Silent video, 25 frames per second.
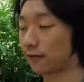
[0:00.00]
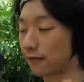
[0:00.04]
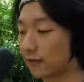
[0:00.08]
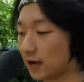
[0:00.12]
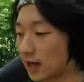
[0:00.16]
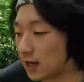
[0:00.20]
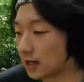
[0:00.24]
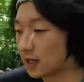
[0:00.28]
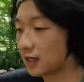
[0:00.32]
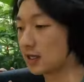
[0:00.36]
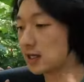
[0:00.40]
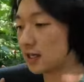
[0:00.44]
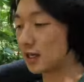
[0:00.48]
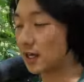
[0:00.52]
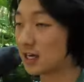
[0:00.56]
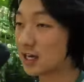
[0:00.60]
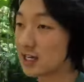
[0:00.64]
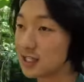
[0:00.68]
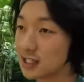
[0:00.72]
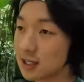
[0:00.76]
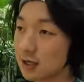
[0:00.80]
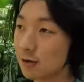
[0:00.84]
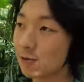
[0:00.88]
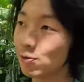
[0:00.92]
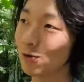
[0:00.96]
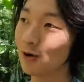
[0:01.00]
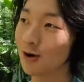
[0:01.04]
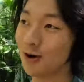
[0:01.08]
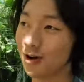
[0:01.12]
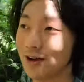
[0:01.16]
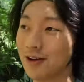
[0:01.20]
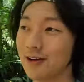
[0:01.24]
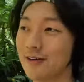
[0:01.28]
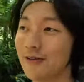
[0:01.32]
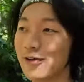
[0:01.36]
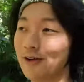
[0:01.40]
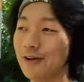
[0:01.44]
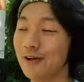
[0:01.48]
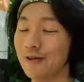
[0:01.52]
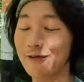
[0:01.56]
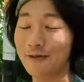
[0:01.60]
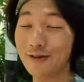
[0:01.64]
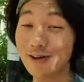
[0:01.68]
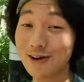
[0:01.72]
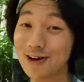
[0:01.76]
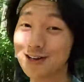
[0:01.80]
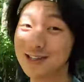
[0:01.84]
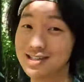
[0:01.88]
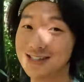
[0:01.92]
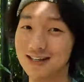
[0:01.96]
fairly easy walk for the
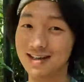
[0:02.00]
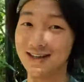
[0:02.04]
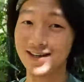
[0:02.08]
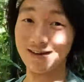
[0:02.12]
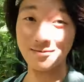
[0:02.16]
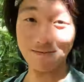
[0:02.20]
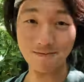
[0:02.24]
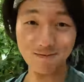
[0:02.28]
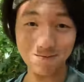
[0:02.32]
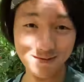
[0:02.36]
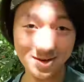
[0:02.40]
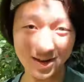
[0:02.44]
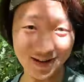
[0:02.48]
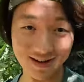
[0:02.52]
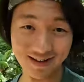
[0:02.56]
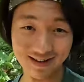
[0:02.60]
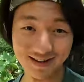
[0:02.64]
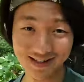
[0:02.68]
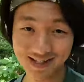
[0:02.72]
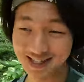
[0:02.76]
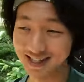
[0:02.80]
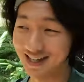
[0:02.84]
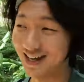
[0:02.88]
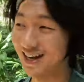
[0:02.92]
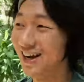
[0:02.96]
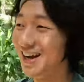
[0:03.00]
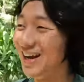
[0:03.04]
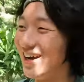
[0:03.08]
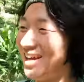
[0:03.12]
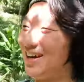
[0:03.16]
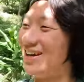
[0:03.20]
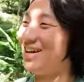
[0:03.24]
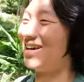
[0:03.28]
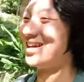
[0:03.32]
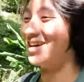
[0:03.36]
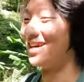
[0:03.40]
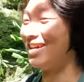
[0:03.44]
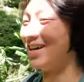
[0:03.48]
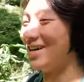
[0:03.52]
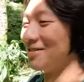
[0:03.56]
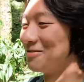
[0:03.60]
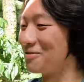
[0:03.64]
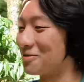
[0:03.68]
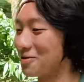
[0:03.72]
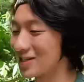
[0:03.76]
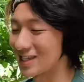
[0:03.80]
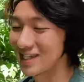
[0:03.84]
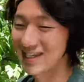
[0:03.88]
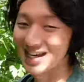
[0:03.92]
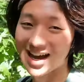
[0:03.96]
first minute. So
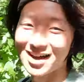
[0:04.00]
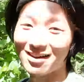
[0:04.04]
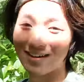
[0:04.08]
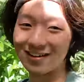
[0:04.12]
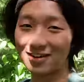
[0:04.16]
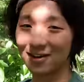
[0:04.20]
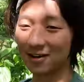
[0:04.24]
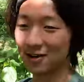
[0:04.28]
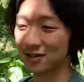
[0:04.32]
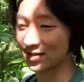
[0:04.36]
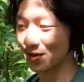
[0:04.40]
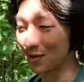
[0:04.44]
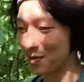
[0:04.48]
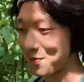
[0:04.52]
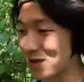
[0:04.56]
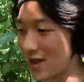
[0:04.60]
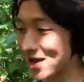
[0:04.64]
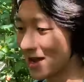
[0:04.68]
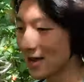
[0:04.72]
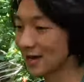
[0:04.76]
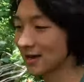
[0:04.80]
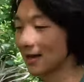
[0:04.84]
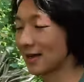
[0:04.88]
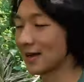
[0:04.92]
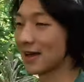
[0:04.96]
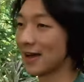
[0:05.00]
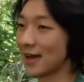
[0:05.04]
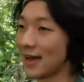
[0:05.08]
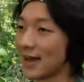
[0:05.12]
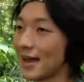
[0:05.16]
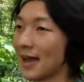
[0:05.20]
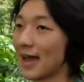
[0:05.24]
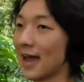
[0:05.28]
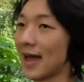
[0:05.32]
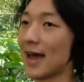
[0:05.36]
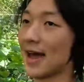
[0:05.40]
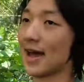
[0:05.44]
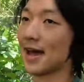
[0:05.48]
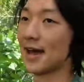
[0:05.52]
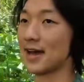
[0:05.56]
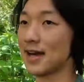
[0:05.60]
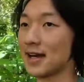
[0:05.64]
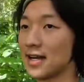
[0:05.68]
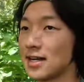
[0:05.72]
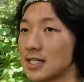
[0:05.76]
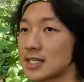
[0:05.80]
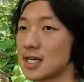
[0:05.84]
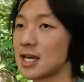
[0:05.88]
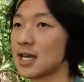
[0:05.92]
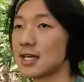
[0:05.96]
we'll see how it goes from here,
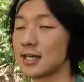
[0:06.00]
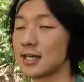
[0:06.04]
and